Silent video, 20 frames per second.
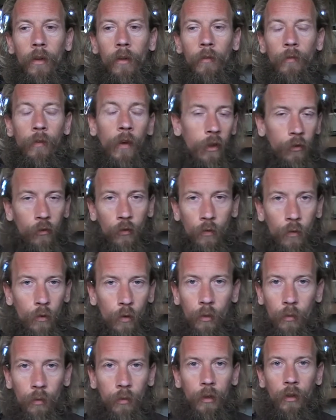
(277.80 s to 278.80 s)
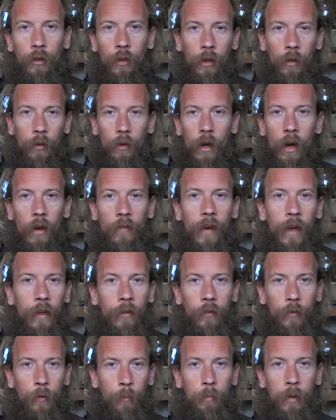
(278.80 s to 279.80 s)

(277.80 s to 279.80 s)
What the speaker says: first of all, you know, I've had to